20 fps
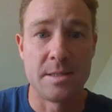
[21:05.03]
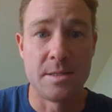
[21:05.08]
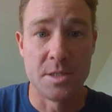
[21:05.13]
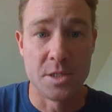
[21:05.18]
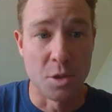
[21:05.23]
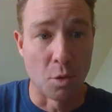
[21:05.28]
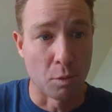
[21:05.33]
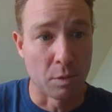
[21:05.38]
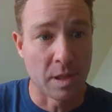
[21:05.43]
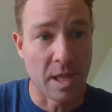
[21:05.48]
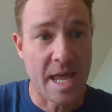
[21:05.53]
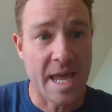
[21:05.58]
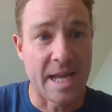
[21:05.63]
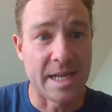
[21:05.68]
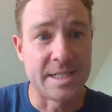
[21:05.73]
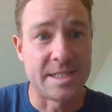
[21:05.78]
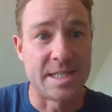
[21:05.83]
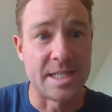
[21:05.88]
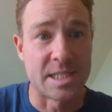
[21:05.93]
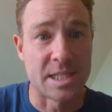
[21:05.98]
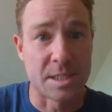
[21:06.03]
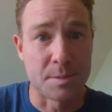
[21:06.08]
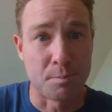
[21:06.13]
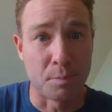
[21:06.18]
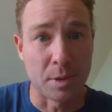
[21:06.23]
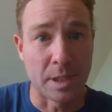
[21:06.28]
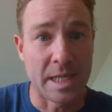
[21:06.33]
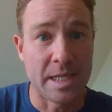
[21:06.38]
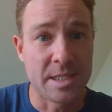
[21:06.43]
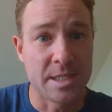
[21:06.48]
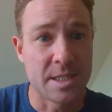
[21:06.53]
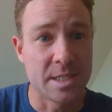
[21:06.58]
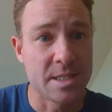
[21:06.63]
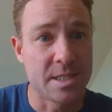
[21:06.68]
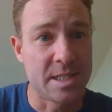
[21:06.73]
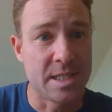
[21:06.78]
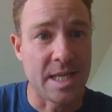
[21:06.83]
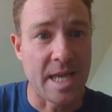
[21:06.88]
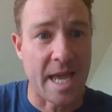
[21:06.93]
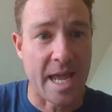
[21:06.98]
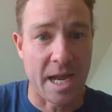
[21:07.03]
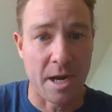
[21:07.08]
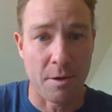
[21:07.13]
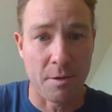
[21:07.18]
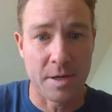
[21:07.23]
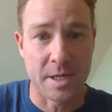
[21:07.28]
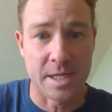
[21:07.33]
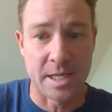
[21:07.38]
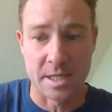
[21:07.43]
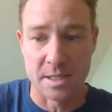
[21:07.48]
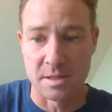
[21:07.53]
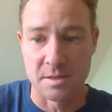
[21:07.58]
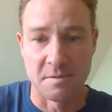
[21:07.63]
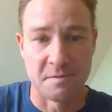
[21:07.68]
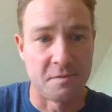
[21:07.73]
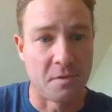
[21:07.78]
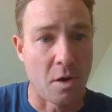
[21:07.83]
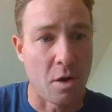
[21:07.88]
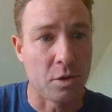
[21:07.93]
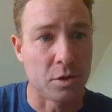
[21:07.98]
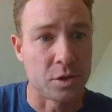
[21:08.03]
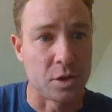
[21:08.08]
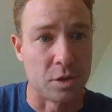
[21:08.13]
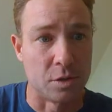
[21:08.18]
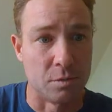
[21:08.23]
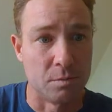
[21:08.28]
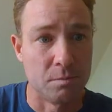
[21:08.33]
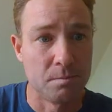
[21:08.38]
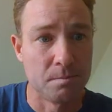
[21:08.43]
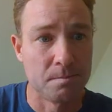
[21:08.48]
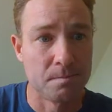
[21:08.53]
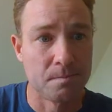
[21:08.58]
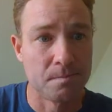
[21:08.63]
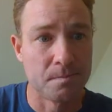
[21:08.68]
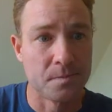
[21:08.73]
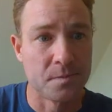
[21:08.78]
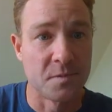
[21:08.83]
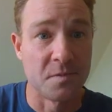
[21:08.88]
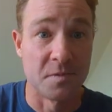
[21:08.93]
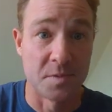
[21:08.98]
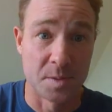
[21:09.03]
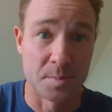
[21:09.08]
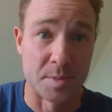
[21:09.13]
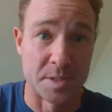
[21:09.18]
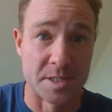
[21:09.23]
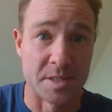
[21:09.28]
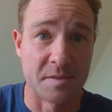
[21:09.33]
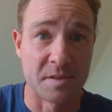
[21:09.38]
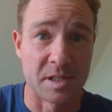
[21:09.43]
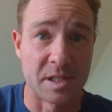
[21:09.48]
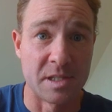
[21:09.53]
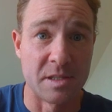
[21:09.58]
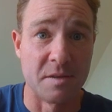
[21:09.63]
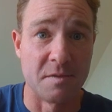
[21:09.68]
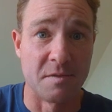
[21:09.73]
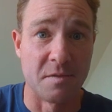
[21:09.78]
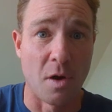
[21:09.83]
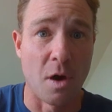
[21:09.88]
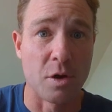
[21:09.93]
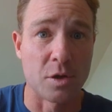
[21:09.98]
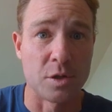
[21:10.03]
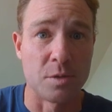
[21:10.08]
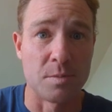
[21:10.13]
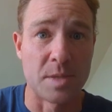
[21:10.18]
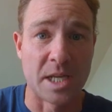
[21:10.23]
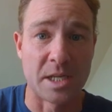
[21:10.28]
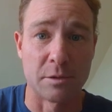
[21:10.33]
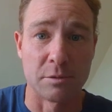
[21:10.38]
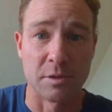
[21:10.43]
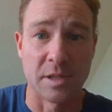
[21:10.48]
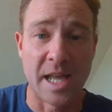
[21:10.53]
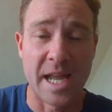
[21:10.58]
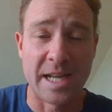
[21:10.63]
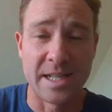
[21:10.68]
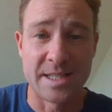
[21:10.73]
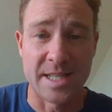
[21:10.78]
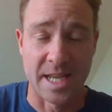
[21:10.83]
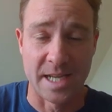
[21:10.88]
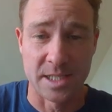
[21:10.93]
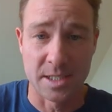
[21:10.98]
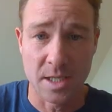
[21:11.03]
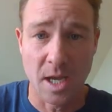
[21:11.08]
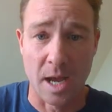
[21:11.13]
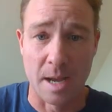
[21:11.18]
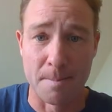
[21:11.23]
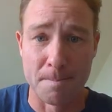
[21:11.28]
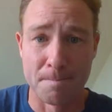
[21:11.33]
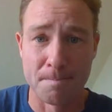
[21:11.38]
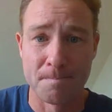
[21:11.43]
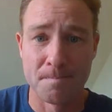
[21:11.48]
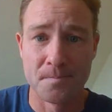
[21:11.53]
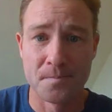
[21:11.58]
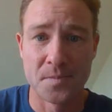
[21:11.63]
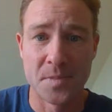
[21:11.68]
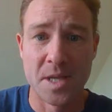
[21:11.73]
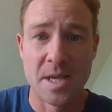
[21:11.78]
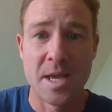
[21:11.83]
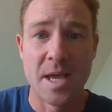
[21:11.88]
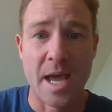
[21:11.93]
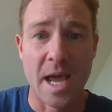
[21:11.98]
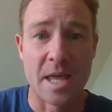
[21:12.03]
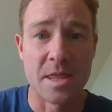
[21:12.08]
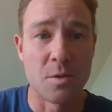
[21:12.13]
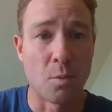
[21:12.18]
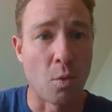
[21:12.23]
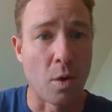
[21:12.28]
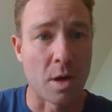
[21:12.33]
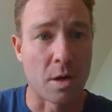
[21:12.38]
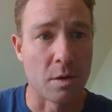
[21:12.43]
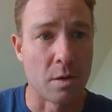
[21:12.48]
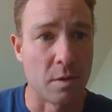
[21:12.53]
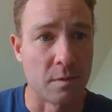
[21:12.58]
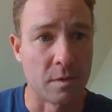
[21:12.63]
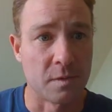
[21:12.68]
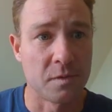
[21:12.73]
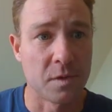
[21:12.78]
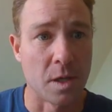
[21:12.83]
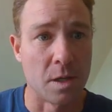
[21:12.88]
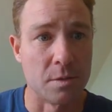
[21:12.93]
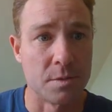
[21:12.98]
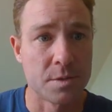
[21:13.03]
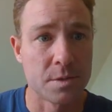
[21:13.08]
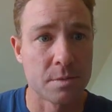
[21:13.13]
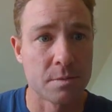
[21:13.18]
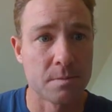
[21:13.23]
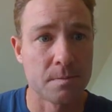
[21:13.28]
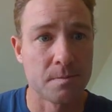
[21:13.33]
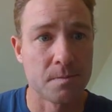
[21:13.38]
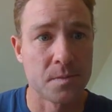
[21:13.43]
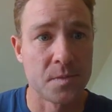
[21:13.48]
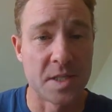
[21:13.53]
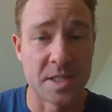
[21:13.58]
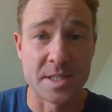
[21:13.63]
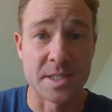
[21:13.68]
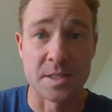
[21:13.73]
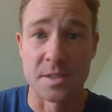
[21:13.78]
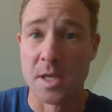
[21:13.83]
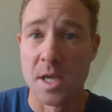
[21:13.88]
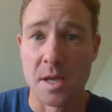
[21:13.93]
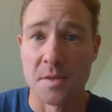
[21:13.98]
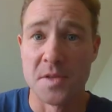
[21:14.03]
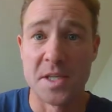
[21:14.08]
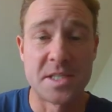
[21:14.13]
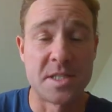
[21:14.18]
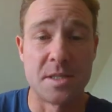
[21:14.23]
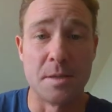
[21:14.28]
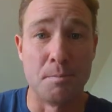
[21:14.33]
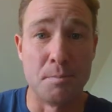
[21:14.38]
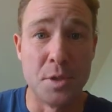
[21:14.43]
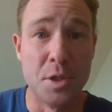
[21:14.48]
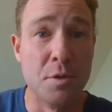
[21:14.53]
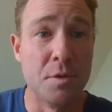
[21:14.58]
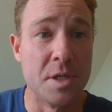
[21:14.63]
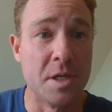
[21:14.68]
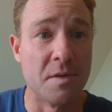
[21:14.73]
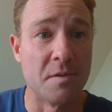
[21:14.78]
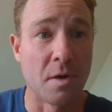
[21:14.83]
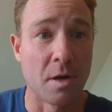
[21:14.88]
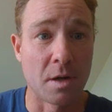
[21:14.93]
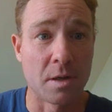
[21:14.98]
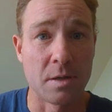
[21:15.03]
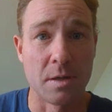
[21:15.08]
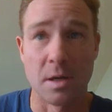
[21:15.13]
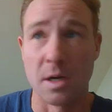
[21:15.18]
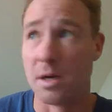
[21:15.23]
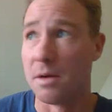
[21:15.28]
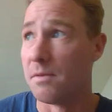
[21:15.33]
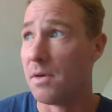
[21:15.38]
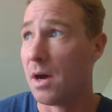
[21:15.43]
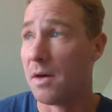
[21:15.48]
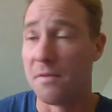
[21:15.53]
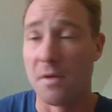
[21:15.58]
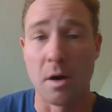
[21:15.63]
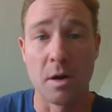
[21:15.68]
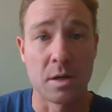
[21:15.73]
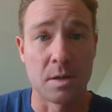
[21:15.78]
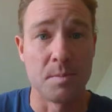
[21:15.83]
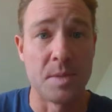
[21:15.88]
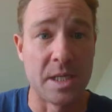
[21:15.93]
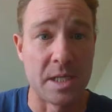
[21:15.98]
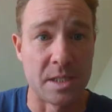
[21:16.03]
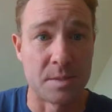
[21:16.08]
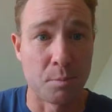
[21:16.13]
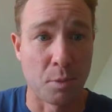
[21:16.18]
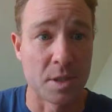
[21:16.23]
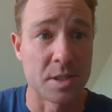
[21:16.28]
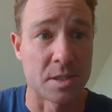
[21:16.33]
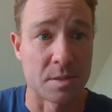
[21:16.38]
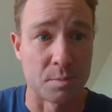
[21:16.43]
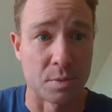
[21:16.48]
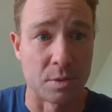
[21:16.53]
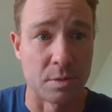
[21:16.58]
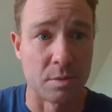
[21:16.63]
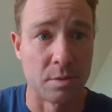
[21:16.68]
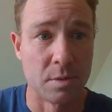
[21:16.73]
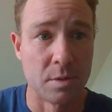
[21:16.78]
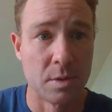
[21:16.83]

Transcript: Your leg displaces the area and the volume, specifically the volume that your leg takes up, and the water overflows. This is the beauty of Archimedes' principle,